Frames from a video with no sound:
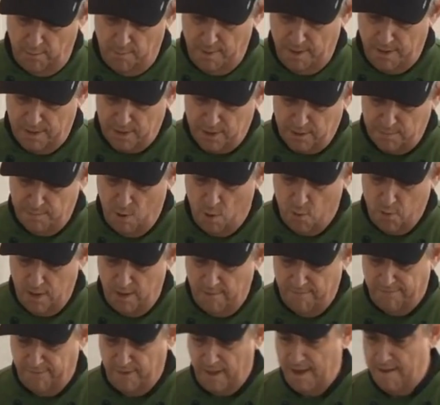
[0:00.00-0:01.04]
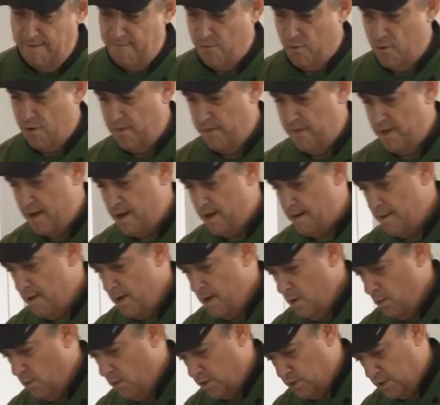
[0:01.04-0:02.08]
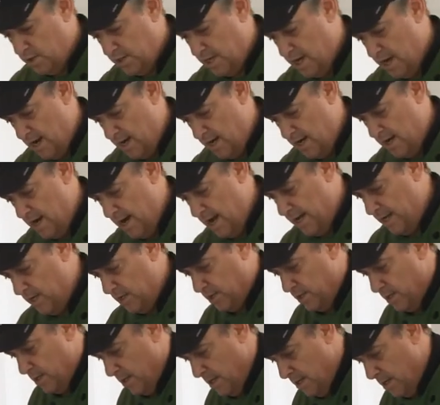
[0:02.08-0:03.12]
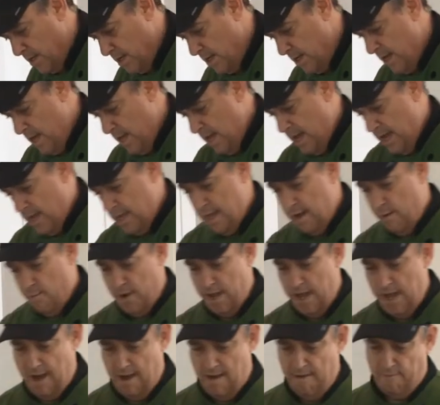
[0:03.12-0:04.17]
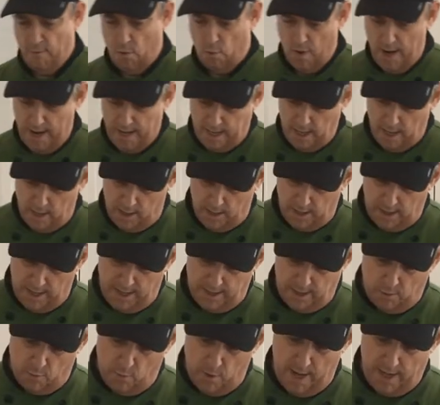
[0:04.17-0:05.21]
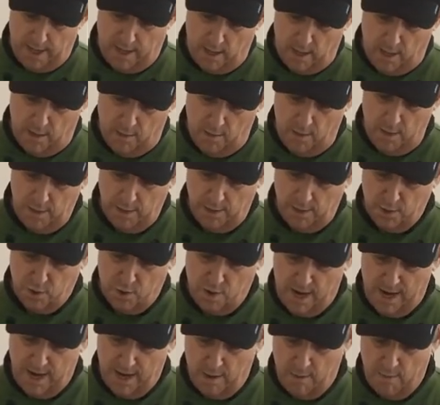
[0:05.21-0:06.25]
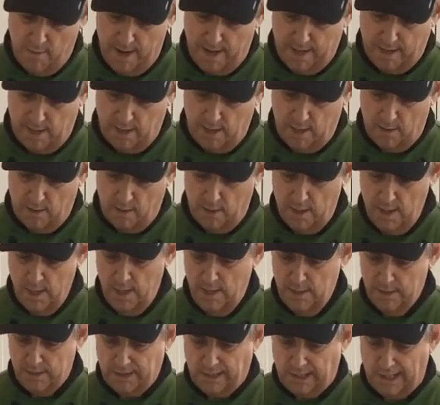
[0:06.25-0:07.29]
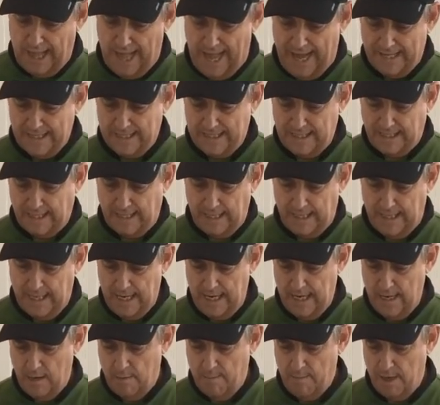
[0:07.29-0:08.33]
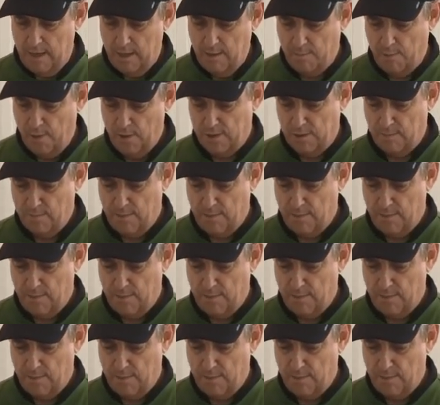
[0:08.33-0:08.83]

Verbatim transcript: bit of smoky flavor in there, which is kind of nice. And then we have oregano. I like oregano, the dried oregano. It's classic in here, but put as